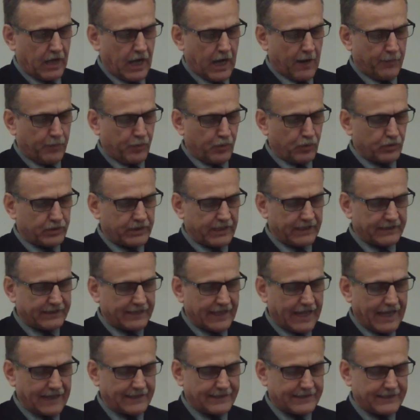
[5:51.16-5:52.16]
A
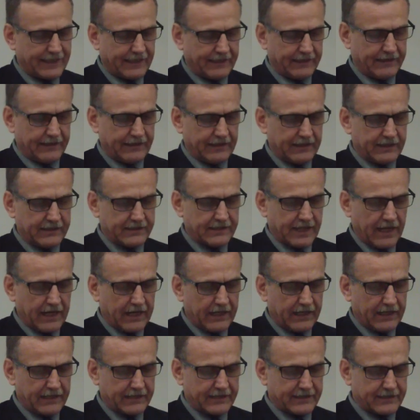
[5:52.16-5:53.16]
prudent had said,
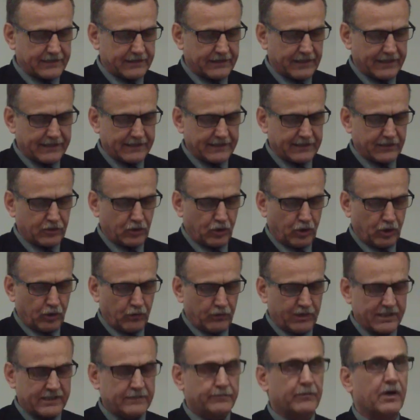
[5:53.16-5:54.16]
silence doesn't
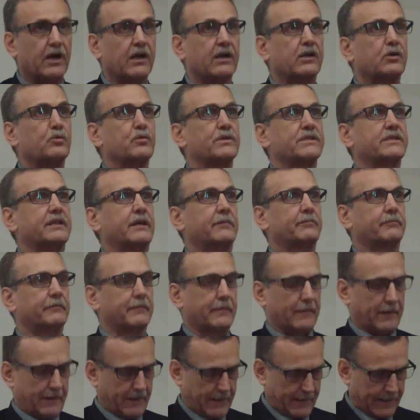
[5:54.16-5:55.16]
always mark wisdom.
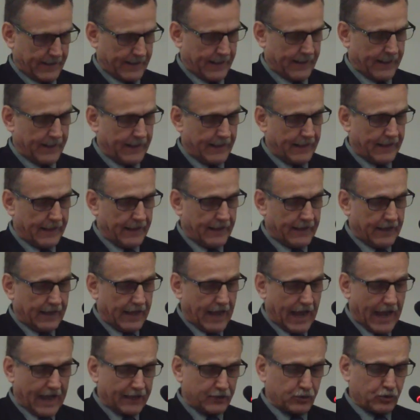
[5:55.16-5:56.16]

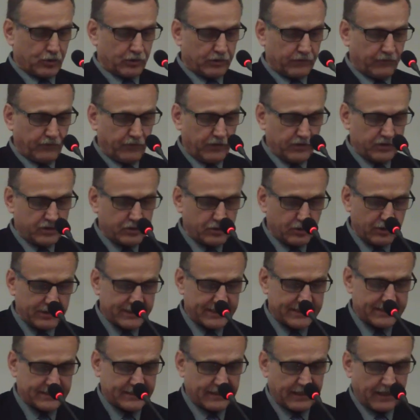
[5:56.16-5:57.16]
And
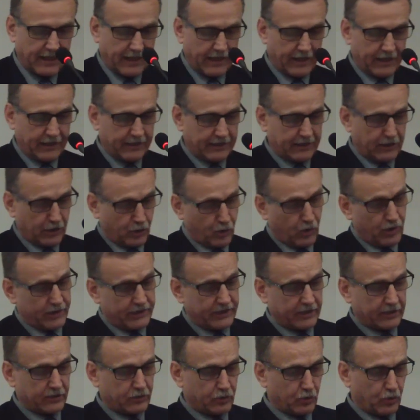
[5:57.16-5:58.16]
Confucius,
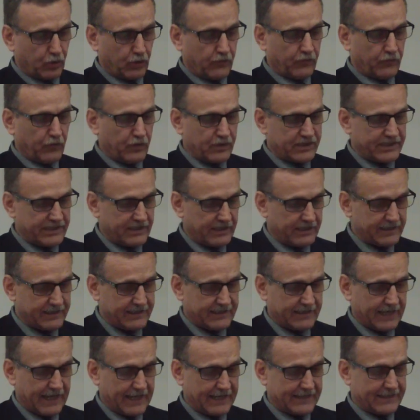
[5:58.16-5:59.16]
quoting to
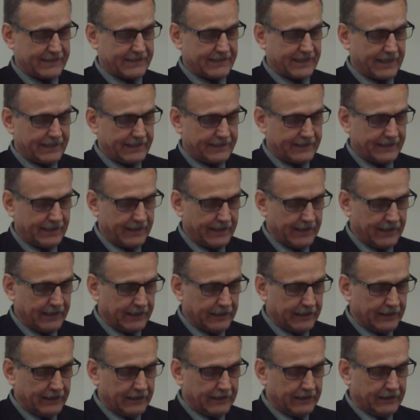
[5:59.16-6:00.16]
Confucius, as
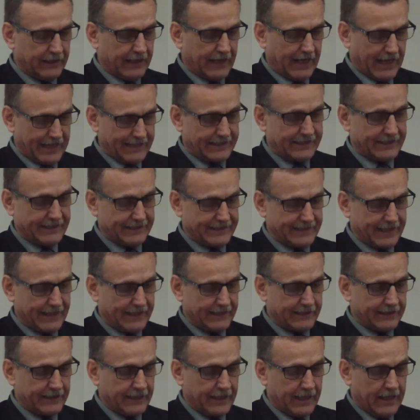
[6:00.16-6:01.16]
he
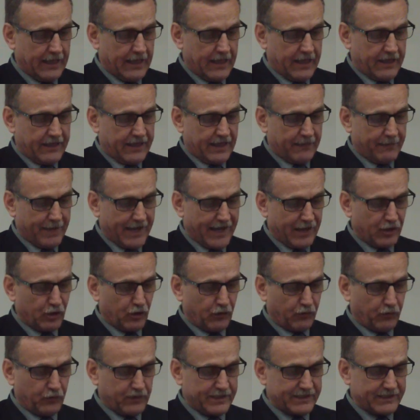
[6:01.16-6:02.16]
said, the man
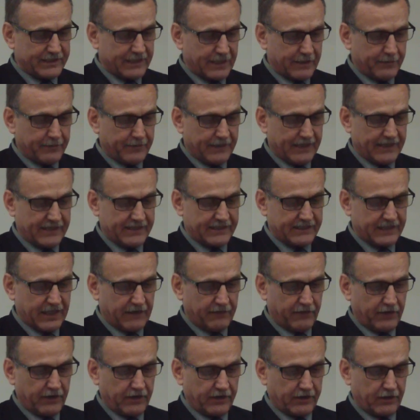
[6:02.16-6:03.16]
of wisdom is
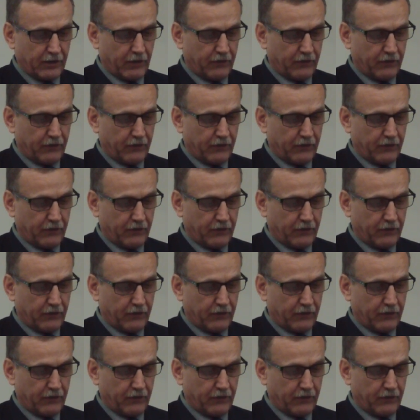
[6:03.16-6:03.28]
never